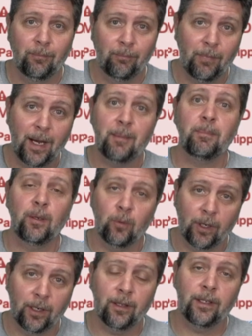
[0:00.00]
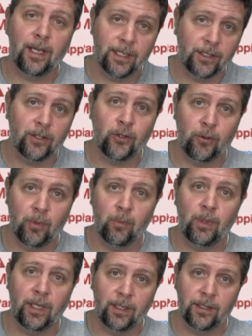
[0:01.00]
might be one of the nicest human
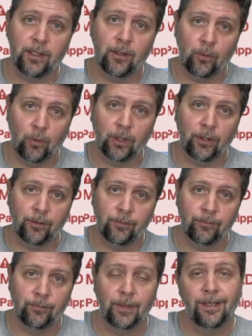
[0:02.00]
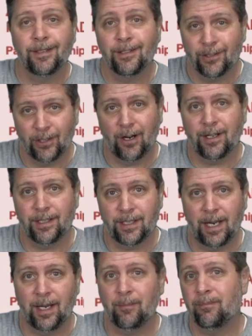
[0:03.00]
beings in the world. Sorry,
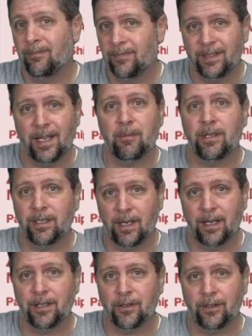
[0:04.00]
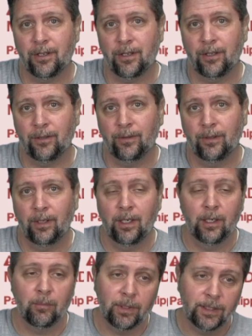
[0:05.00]
Sam. Debbie's nicer than you.
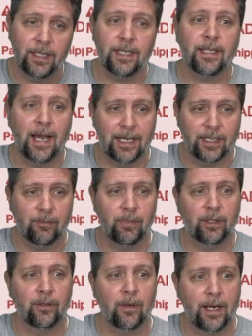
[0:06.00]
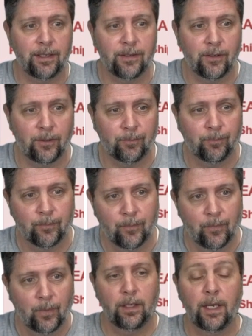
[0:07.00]
But these guys have been great too.
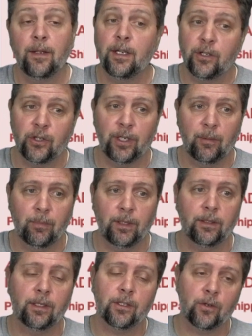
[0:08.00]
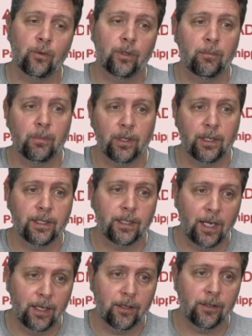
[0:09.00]
And this shipment that's going to Bernie
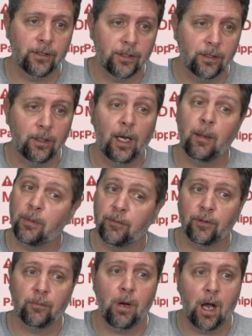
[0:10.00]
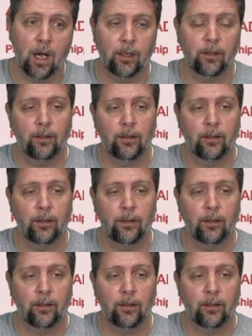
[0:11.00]
Sanders up in Vermont